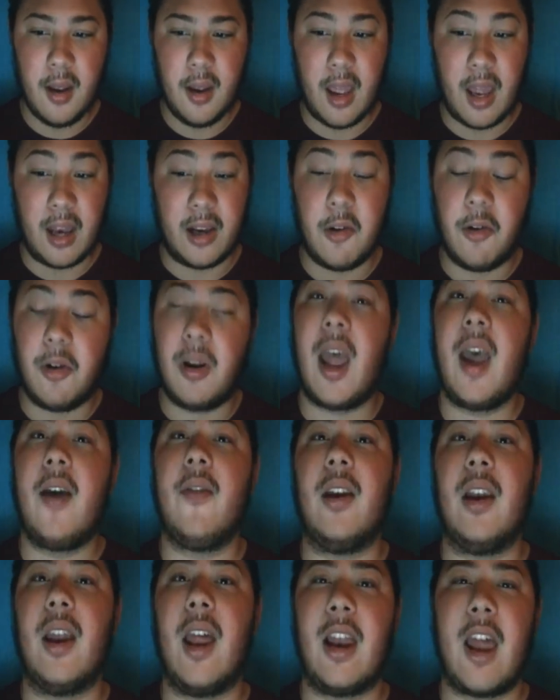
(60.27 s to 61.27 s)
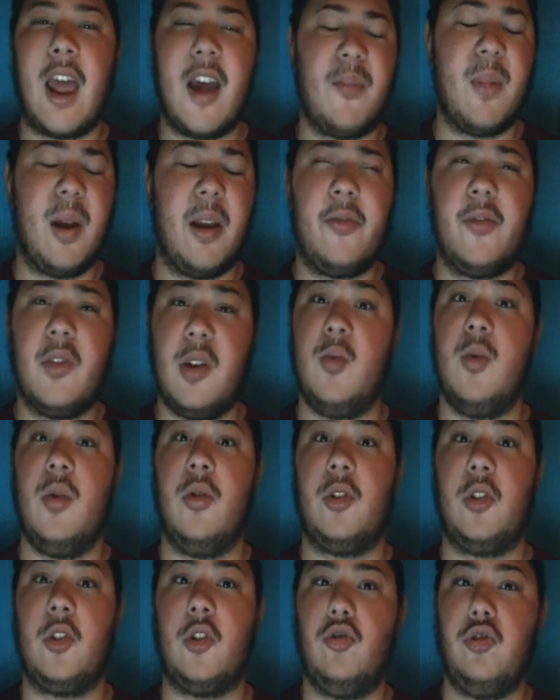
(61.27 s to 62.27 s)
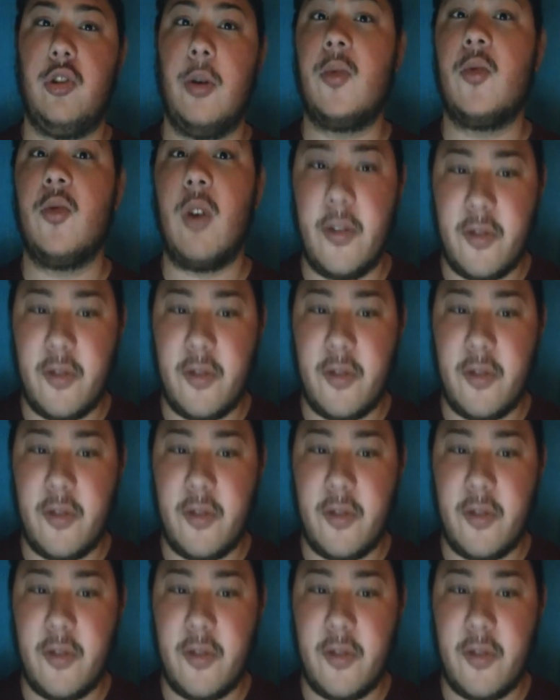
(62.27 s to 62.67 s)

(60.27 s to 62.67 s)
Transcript: and go to heaven and have free will stripped away